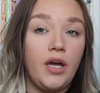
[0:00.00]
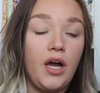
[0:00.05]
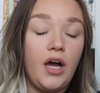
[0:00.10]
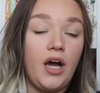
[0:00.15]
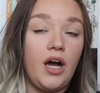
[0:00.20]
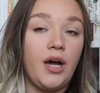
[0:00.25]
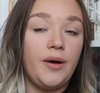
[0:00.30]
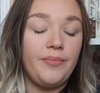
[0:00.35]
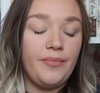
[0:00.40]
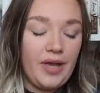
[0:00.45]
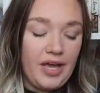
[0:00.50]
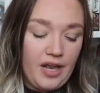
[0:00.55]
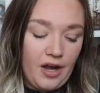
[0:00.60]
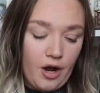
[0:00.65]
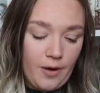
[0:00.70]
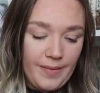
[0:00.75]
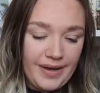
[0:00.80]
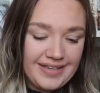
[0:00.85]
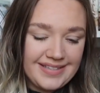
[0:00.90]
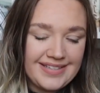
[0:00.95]
It
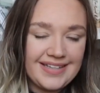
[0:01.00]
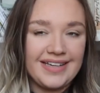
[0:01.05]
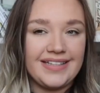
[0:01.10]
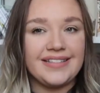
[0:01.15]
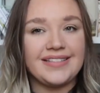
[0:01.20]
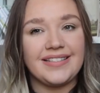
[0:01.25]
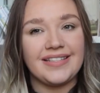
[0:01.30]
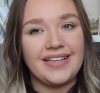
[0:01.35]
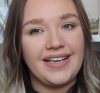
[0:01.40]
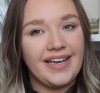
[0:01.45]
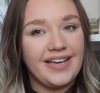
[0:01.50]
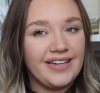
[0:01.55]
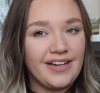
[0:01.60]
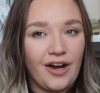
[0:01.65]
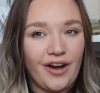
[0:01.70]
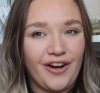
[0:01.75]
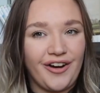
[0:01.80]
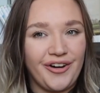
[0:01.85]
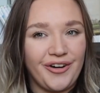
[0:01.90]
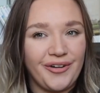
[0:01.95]
all makes sense. It
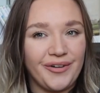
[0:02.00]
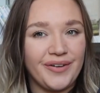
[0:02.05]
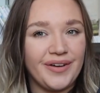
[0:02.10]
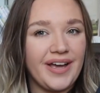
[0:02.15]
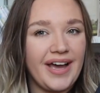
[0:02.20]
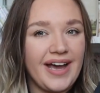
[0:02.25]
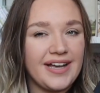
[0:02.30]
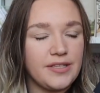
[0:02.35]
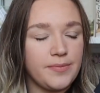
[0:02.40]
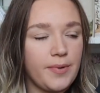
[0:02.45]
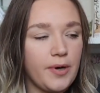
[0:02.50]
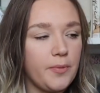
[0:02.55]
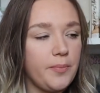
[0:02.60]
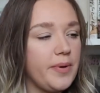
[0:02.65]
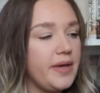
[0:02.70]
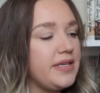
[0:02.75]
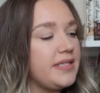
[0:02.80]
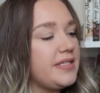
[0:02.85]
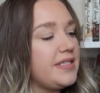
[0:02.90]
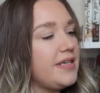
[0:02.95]
all has a
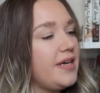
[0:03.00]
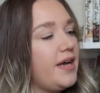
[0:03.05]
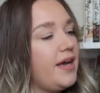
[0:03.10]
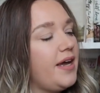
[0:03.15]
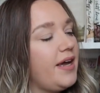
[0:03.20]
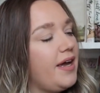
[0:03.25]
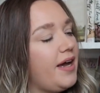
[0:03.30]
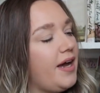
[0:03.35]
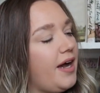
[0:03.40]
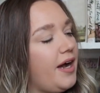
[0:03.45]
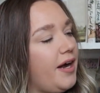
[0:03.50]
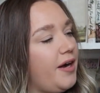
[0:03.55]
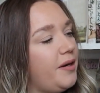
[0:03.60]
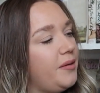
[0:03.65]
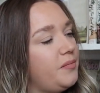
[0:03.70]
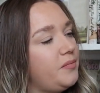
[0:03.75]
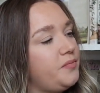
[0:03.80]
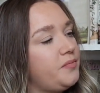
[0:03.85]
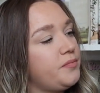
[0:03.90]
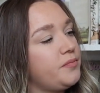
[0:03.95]
purpose.
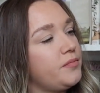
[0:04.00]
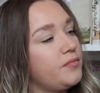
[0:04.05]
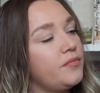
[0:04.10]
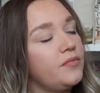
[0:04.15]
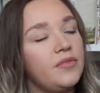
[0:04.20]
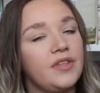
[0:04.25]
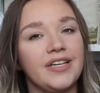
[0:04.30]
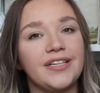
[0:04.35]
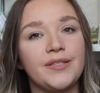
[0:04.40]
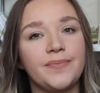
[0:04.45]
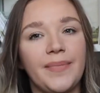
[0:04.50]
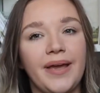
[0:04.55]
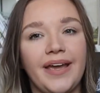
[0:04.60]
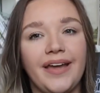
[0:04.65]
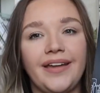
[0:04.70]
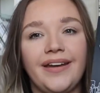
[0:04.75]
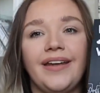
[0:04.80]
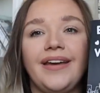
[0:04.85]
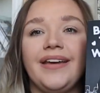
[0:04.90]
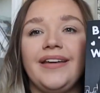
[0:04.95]
This
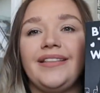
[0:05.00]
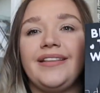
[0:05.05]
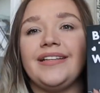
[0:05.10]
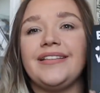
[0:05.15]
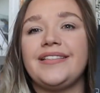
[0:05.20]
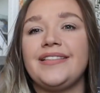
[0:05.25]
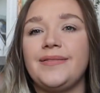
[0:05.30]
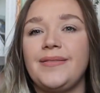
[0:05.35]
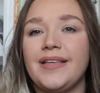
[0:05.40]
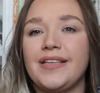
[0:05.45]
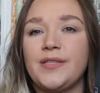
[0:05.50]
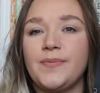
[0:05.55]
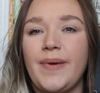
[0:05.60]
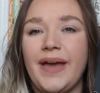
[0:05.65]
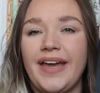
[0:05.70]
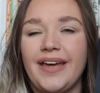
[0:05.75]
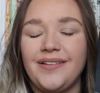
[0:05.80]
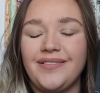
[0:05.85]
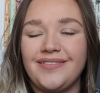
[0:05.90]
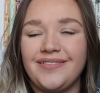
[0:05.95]
man,
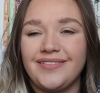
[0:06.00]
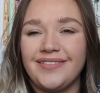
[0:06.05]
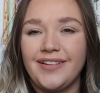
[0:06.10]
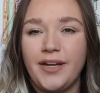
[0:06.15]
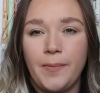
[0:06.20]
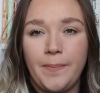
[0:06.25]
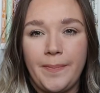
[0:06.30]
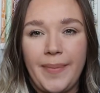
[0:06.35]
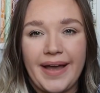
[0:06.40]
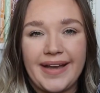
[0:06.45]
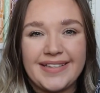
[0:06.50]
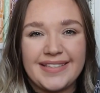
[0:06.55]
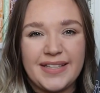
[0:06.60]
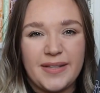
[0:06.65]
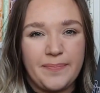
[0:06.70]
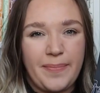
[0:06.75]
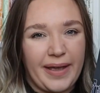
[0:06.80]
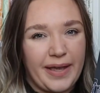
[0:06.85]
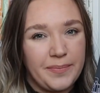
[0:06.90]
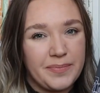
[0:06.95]

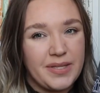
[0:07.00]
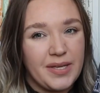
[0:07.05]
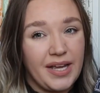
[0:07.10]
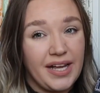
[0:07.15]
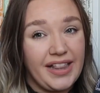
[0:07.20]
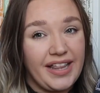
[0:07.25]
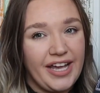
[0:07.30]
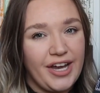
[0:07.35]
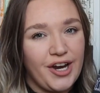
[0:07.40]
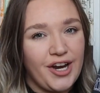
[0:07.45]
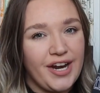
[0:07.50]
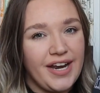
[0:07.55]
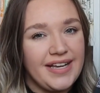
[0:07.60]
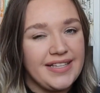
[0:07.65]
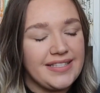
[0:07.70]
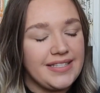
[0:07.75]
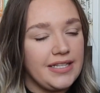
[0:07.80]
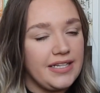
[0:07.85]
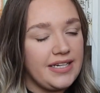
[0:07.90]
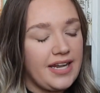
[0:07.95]
Beckham Sinclair,
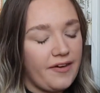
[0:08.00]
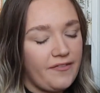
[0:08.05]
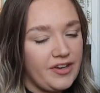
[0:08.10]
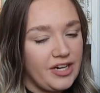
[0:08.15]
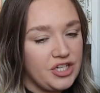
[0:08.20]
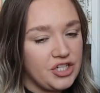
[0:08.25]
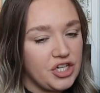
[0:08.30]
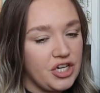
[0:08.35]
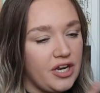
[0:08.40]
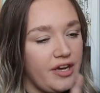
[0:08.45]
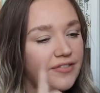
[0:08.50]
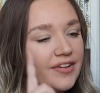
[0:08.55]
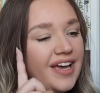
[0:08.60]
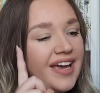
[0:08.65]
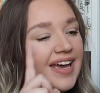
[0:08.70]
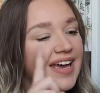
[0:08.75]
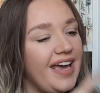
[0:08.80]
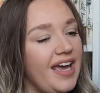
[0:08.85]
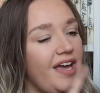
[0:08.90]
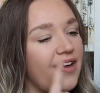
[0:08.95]
is the definition of
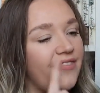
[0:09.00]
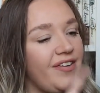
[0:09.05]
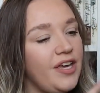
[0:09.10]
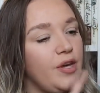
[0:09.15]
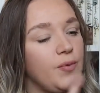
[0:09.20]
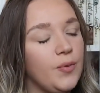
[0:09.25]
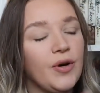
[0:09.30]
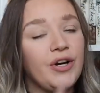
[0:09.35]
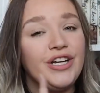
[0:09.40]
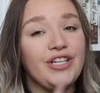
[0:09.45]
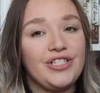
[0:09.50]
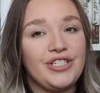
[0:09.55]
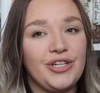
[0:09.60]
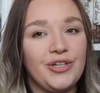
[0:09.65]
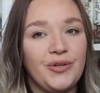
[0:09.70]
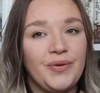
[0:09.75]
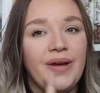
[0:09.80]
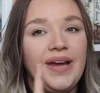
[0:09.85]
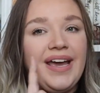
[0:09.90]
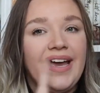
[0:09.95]
if he wanted
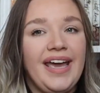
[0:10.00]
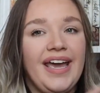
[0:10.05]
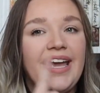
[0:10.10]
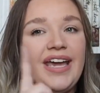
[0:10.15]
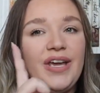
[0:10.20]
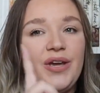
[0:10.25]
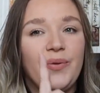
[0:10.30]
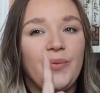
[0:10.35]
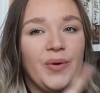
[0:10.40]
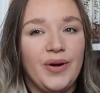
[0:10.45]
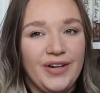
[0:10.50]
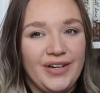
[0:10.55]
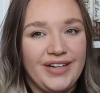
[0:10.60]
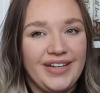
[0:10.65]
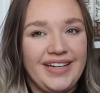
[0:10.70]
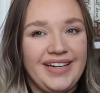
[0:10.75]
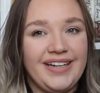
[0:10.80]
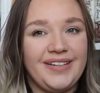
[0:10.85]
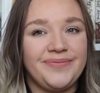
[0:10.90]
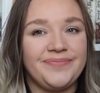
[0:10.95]
to, he
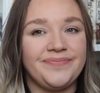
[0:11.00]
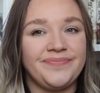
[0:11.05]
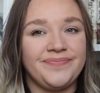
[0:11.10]
would.